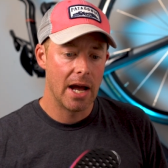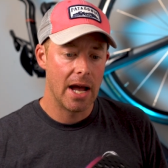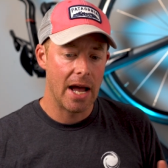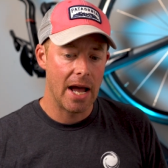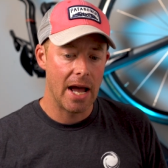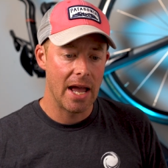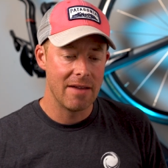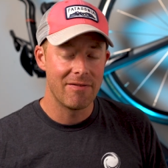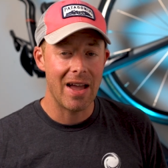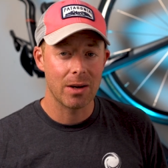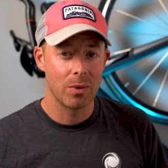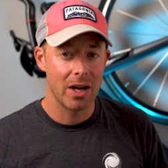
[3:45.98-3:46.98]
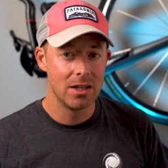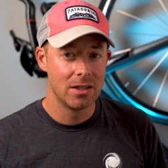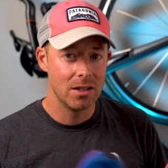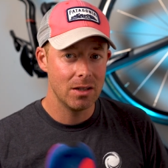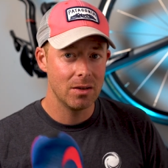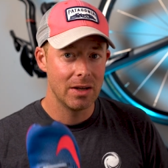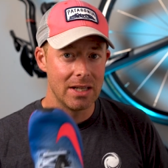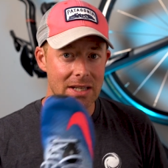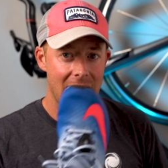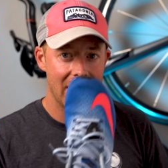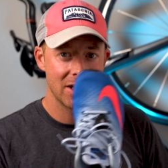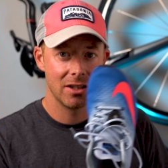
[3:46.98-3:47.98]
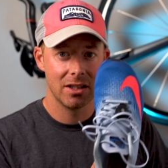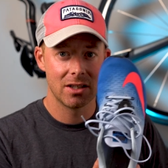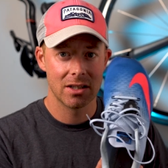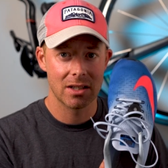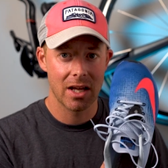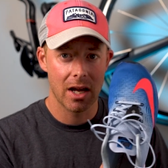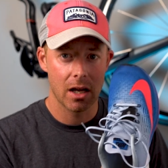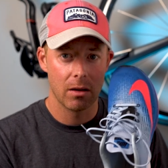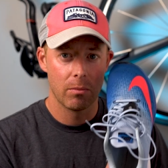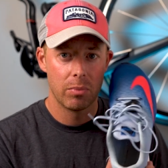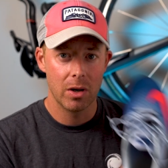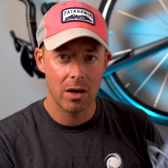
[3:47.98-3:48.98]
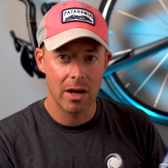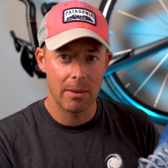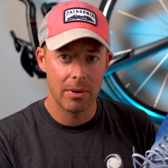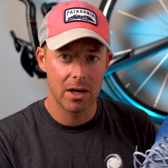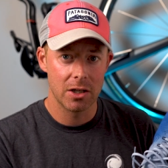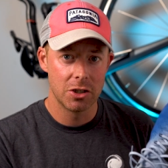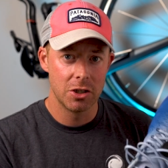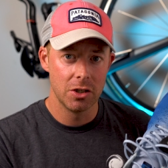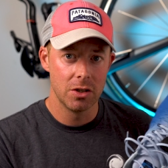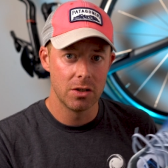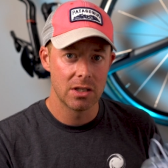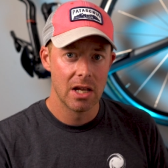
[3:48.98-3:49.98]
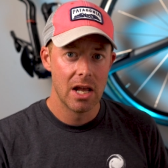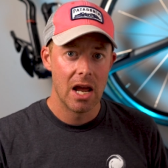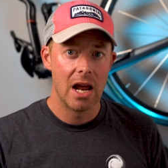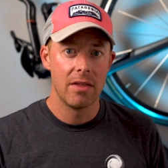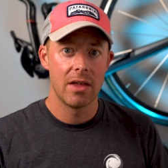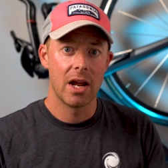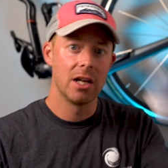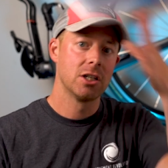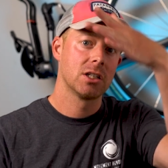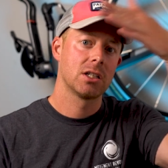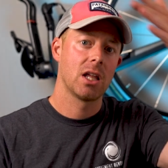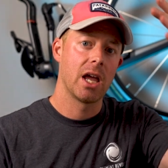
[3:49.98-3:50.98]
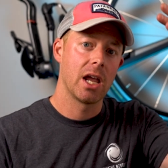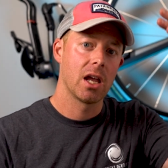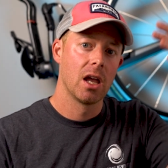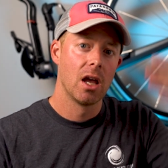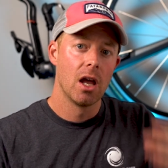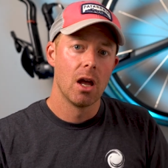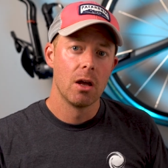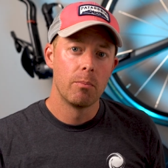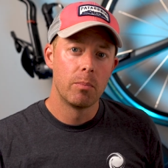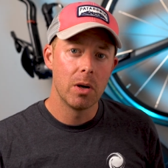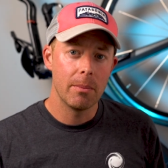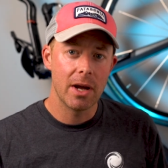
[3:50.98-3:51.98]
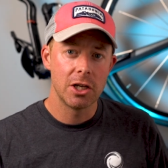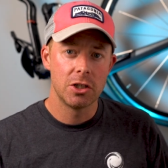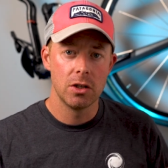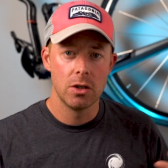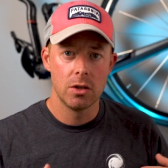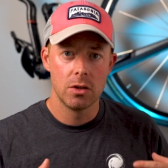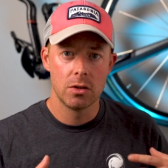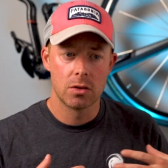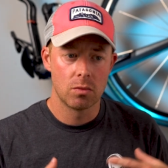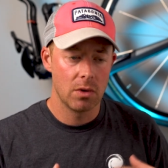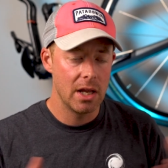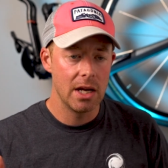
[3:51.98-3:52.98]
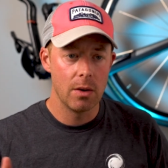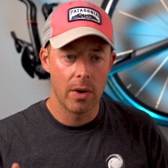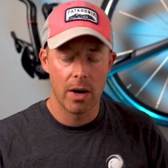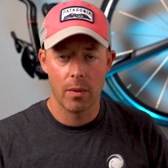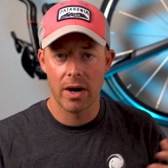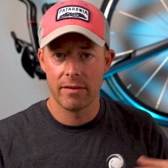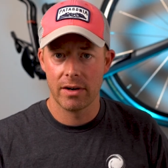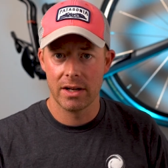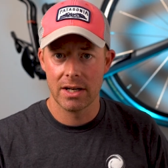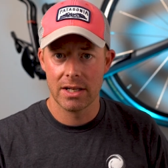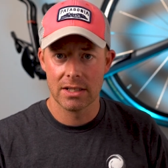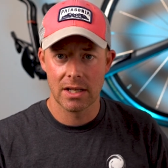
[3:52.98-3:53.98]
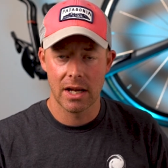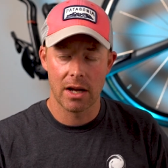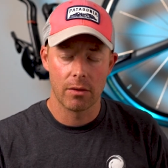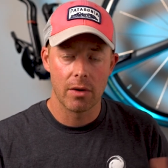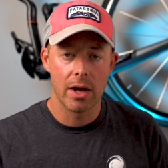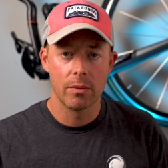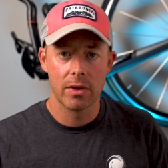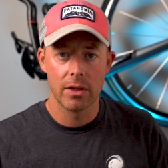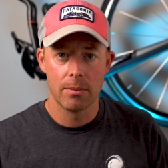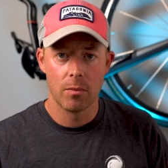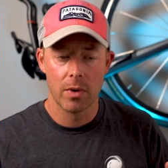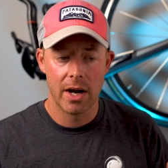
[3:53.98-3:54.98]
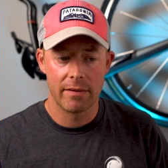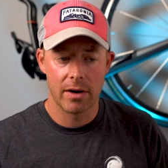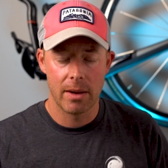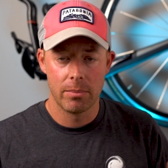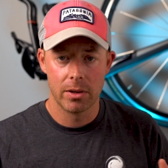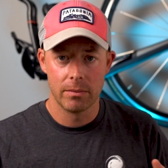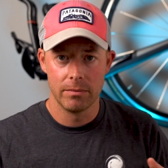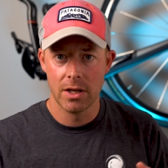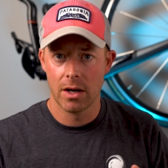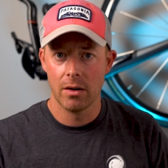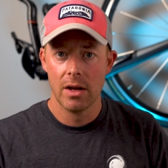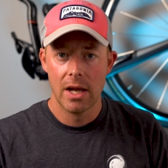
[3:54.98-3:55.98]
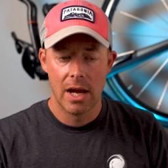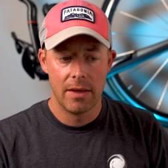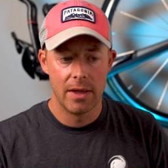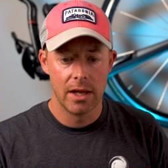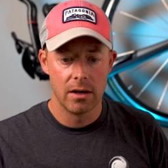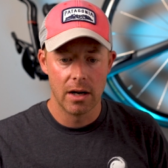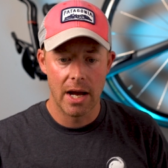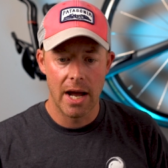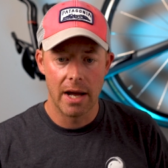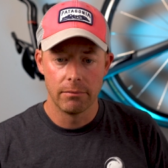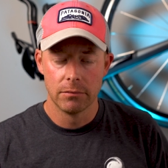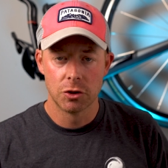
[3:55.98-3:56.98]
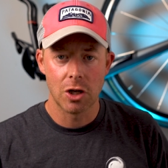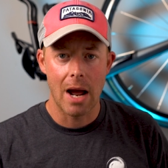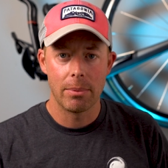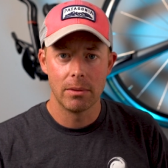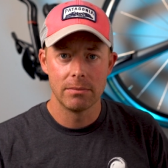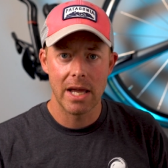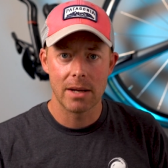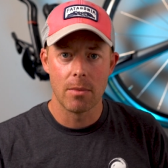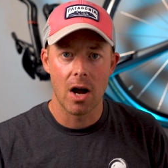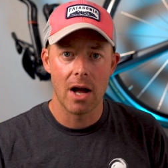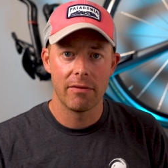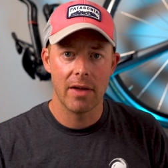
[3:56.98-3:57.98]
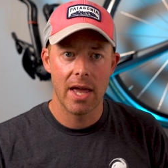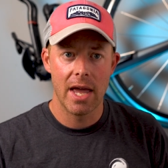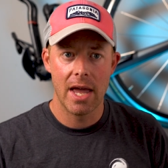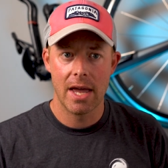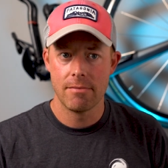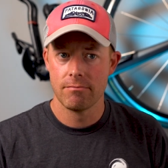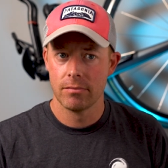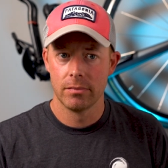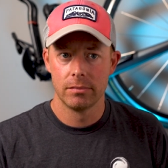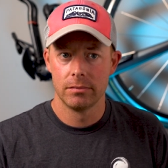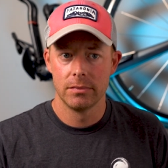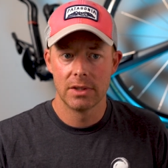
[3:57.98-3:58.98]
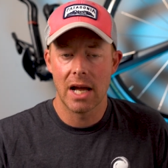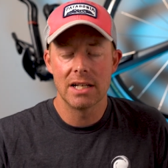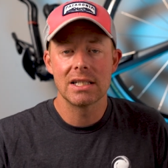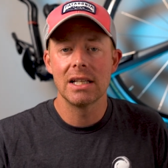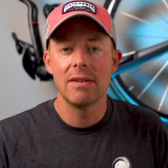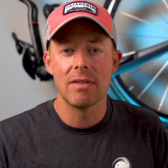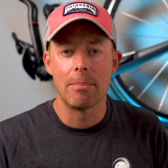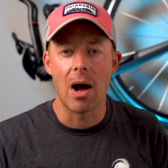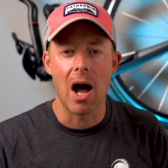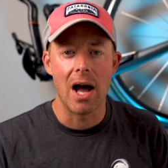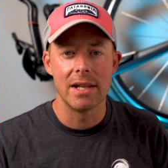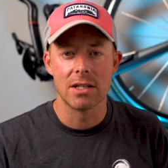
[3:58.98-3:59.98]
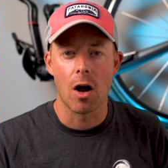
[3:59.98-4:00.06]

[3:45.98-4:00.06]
Uh, in fact, what I do is I actually just like put on a pair of shoes and then I just like put my shoes anywhere, wherever it is. Like I'll run with them whenever I put, them, you know, and then uh, drop them, take them off, and I just leave the pods